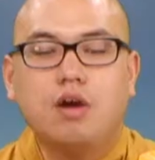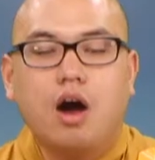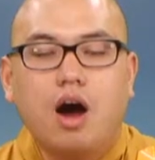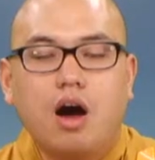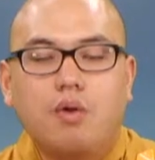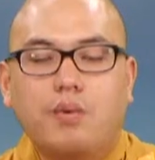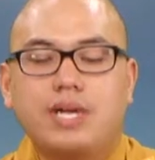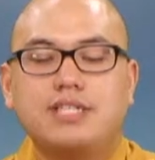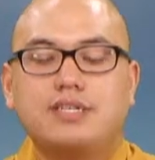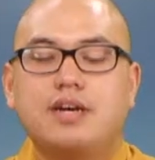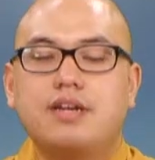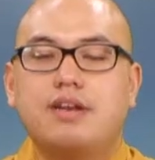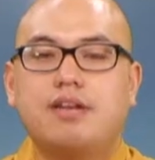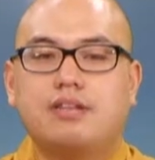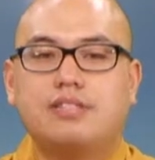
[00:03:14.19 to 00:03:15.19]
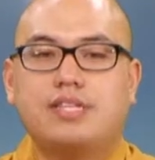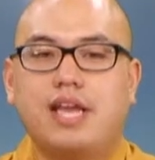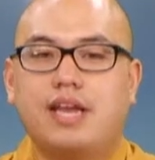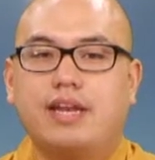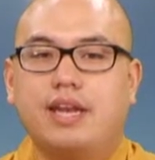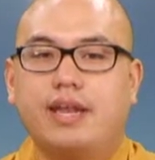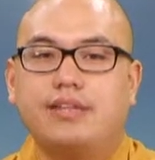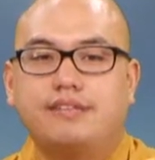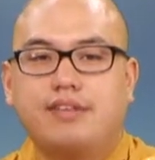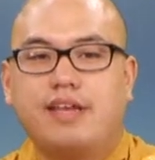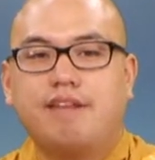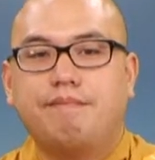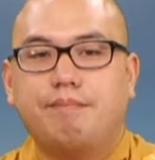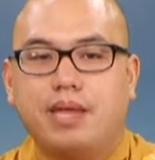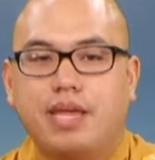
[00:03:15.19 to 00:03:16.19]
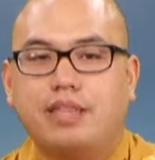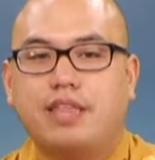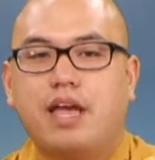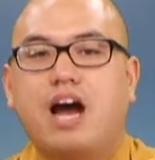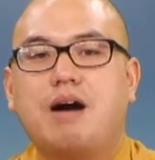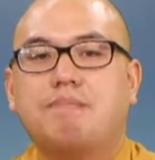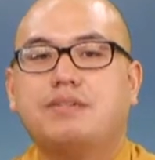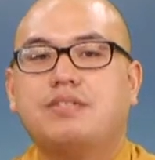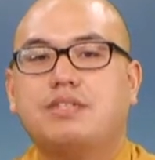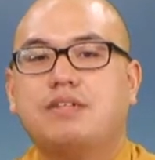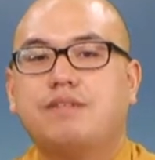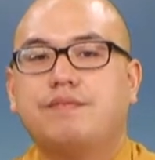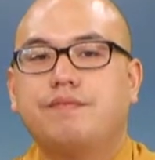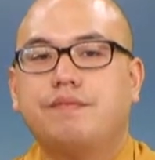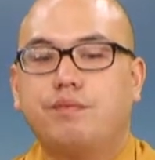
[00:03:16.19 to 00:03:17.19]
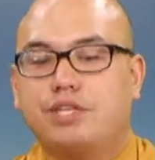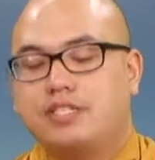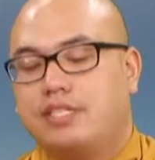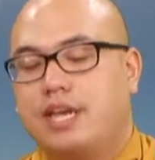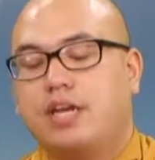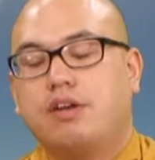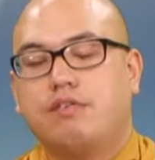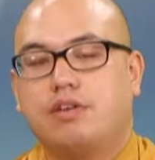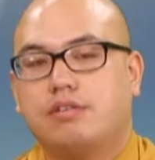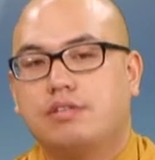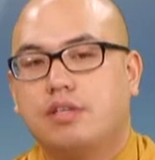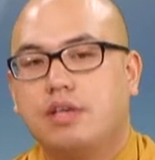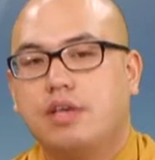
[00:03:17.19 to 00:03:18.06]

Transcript: always understand instead of being the opposite, which is ignorance.